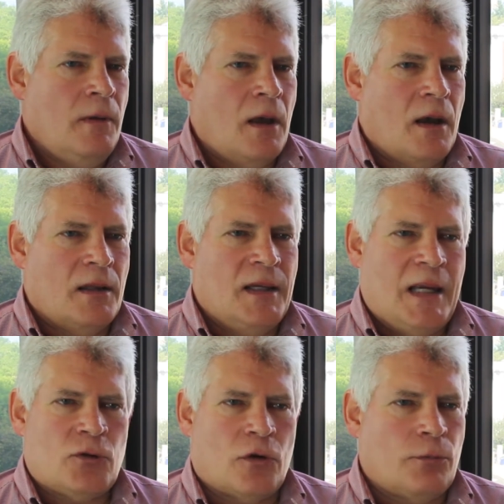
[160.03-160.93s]
uh, the
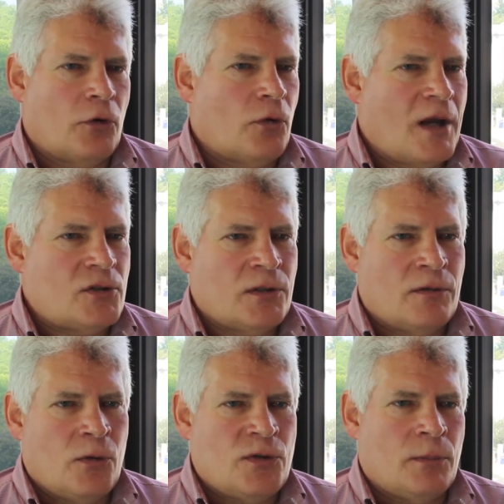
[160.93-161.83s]
nature of progression
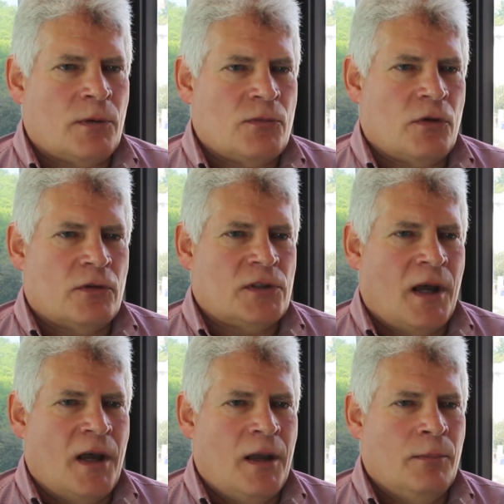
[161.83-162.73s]
of those symptoms over
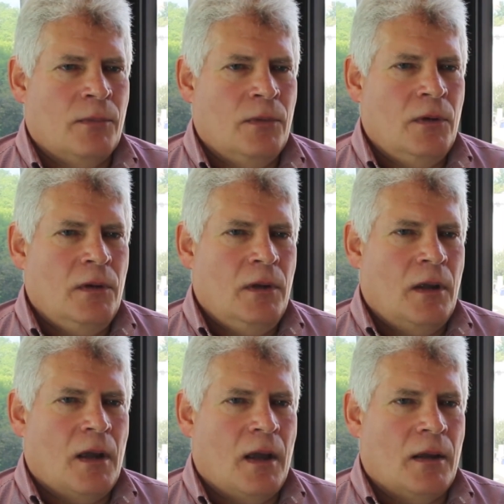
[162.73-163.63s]
time,
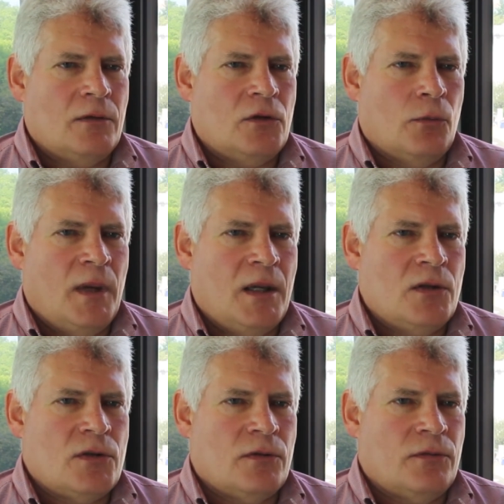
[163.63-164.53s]
uh,
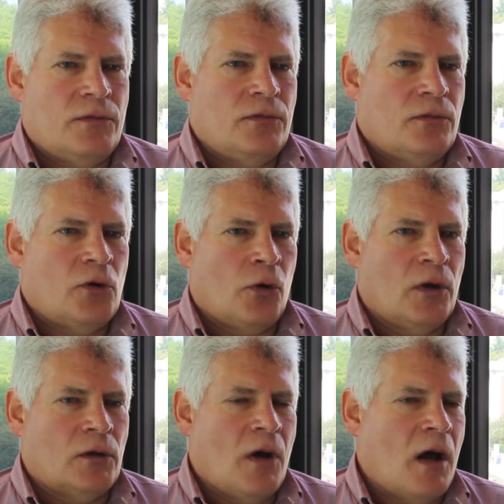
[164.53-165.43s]
domains of
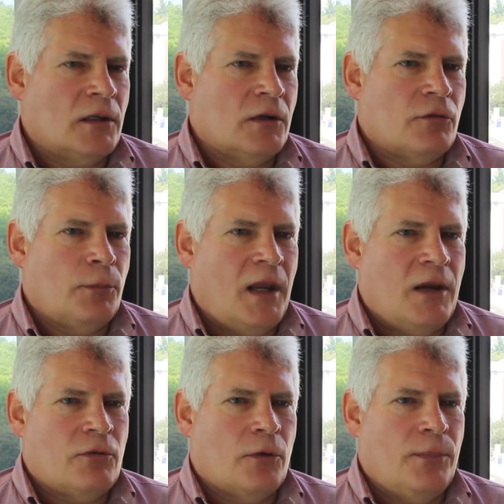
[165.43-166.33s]
current cognitive or
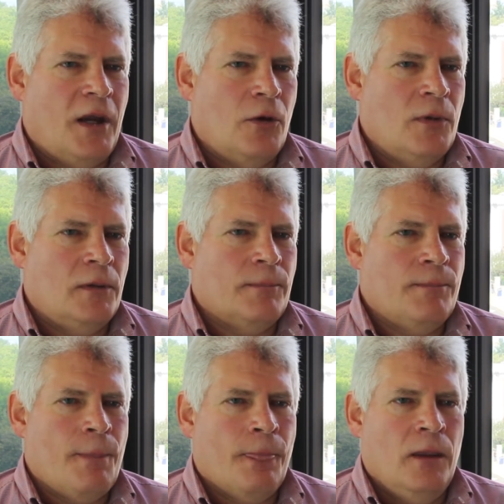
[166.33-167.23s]
behavioral impairment,
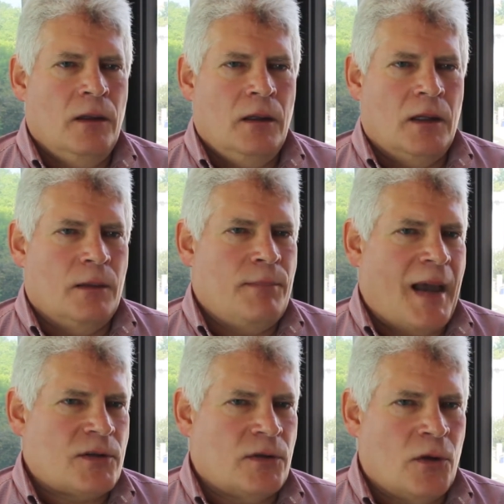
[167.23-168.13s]

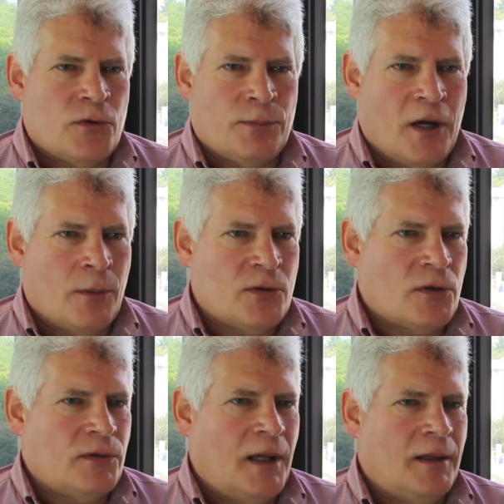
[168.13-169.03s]
impacts of those
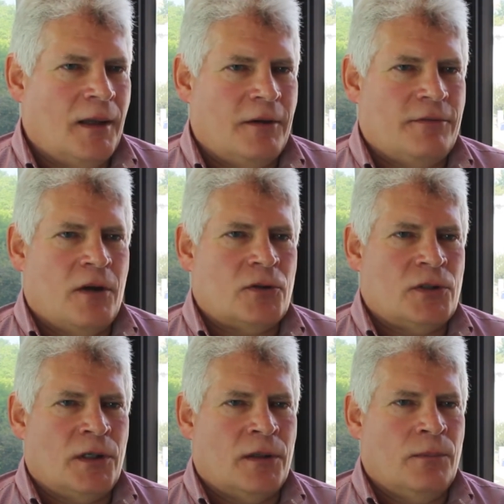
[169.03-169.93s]
impairments on daily life
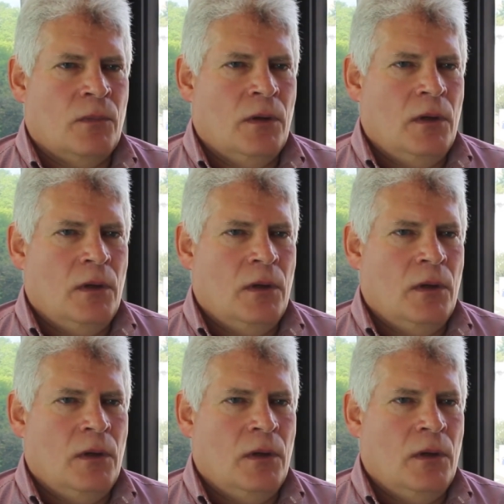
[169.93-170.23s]
functioning,